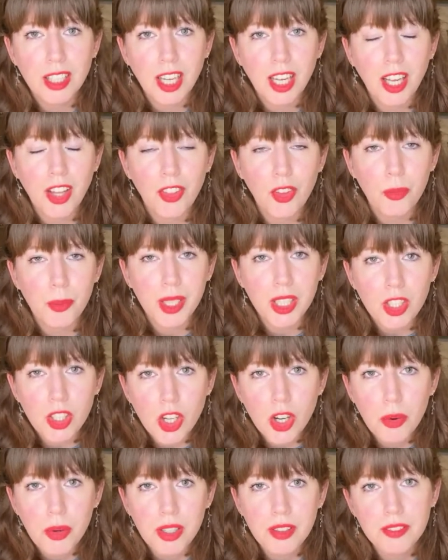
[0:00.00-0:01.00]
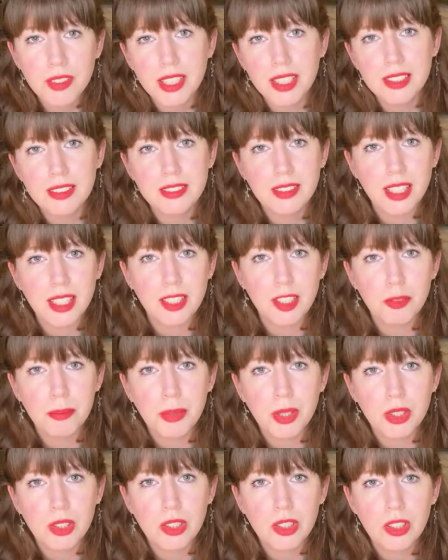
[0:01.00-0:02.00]
that we know of in the Standard
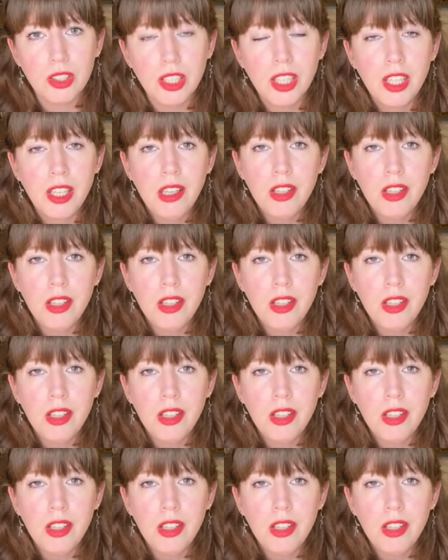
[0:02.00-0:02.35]
Model.